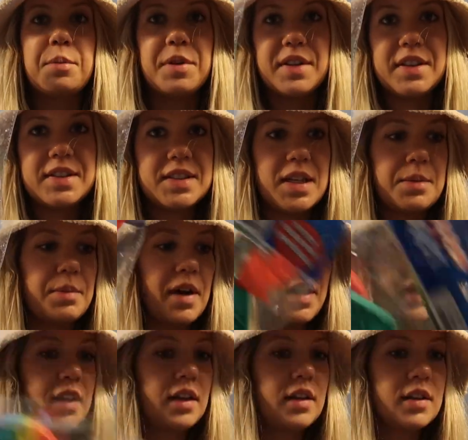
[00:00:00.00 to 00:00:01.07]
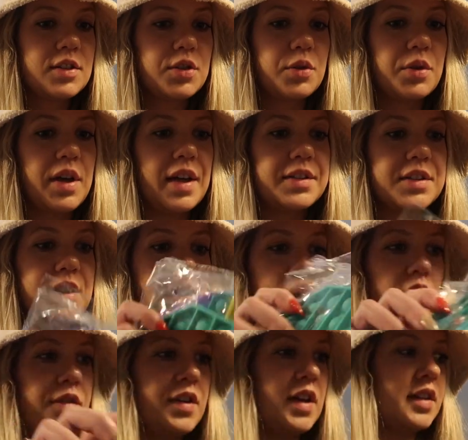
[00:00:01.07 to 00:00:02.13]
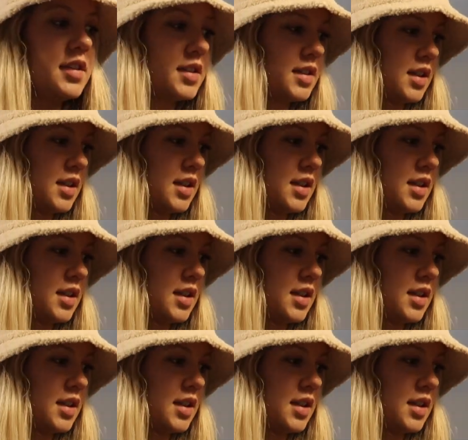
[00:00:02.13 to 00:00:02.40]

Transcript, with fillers: gonna put these in my school counseling office.